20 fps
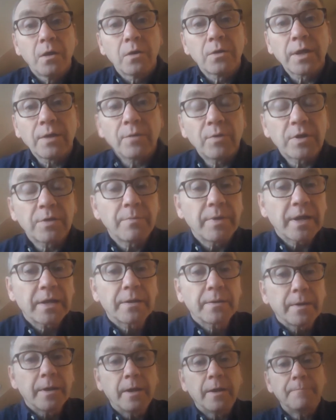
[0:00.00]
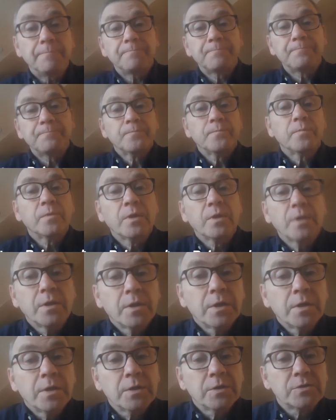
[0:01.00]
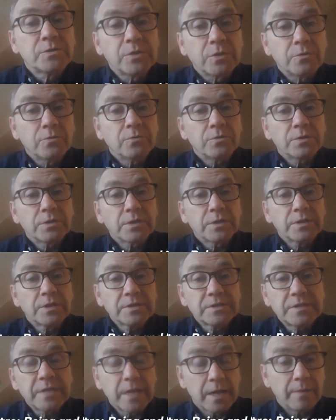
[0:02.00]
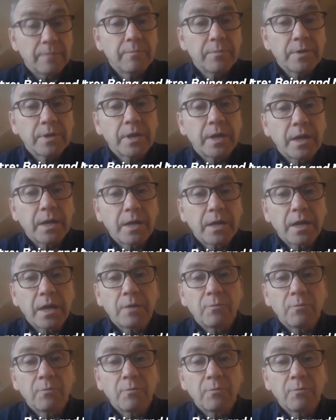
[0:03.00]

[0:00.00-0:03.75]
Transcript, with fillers: Okay, welcome back. Um, so this time uh,